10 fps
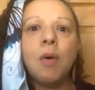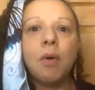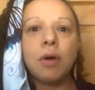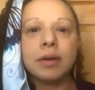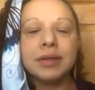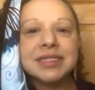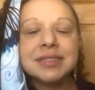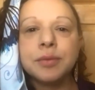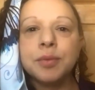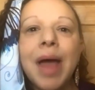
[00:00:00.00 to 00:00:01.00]
or at
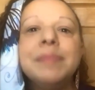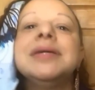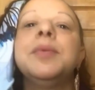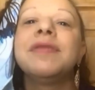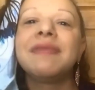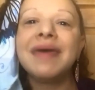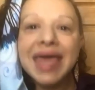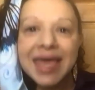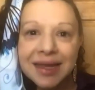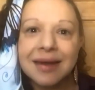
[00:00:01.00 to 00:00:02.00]
least wrapped it
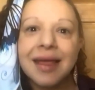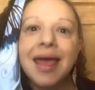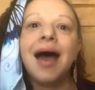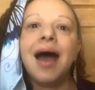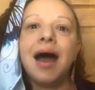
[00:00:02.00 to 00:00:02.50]
within